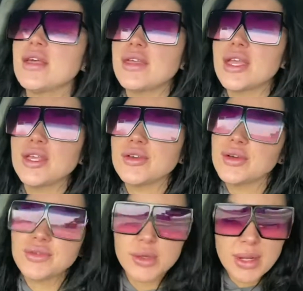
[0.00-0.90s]
Thank
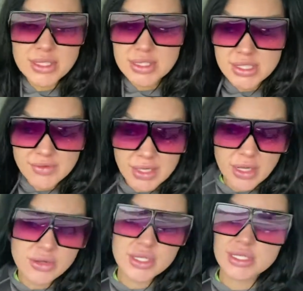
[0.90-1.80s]
you if you're watching this
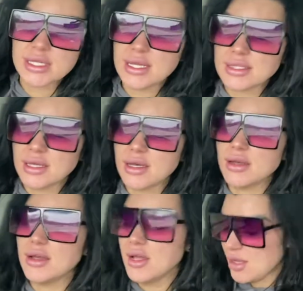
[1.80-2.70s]
video just as
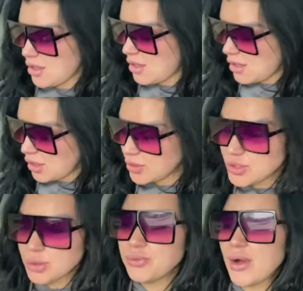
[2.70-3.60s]
a
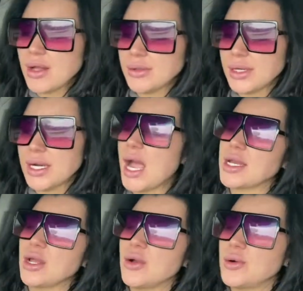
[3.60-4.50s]
YouTube follower.
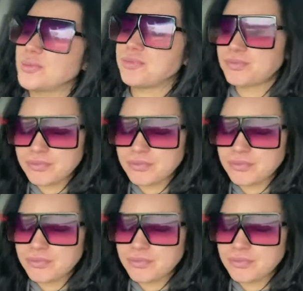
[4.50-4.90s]
I know